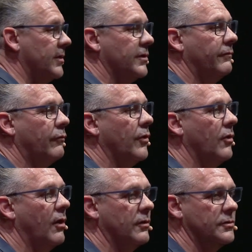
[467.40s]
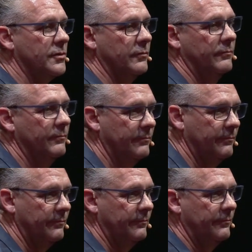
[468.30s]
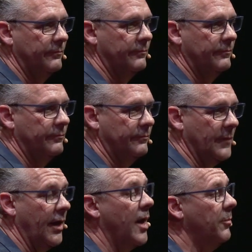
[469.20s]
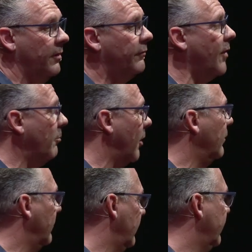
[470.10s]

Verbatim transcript: raising four daughters. And I mean fumble.